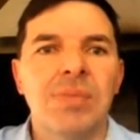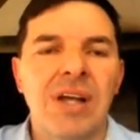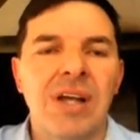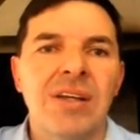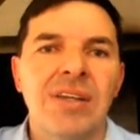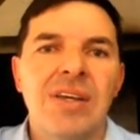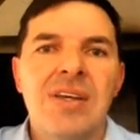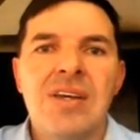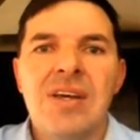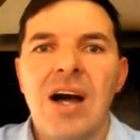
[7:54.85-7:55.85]
But I
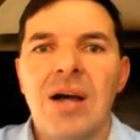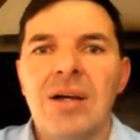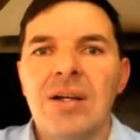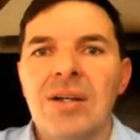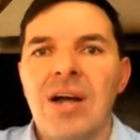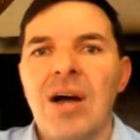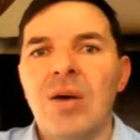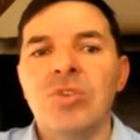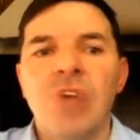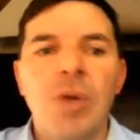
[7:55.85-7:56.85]

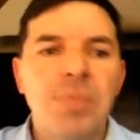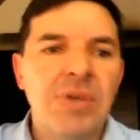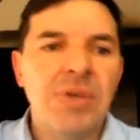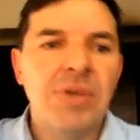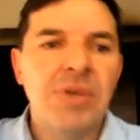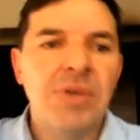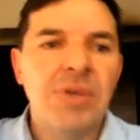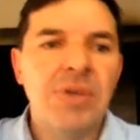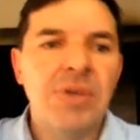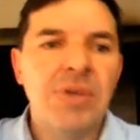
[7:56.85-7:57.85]
was hoping that we'll
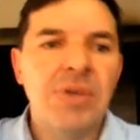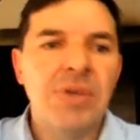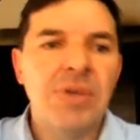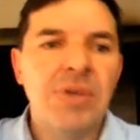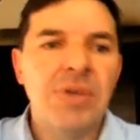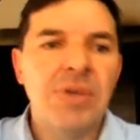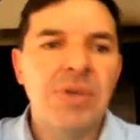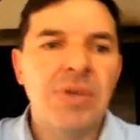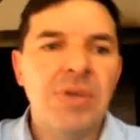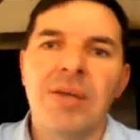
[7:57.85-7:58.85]
shoot up and then
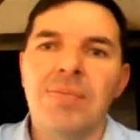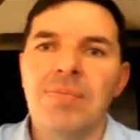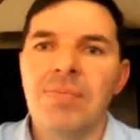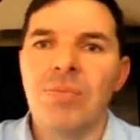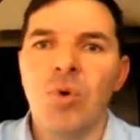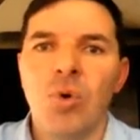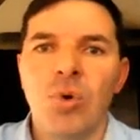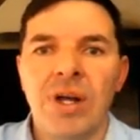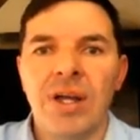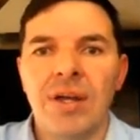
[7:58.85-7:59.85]
buy more